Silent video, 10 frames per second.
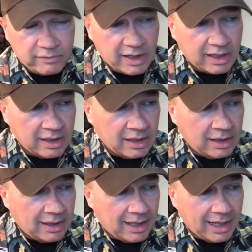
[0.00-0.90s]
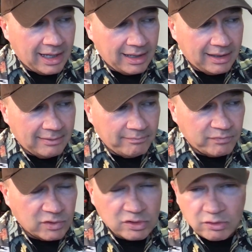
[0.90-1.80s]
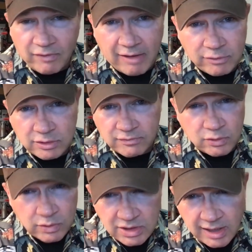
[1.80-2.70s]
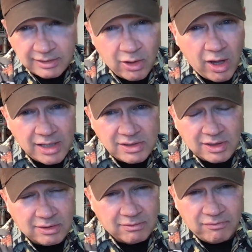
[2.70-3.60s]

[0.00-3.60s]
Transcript: We've got um, survivors of suicide loss that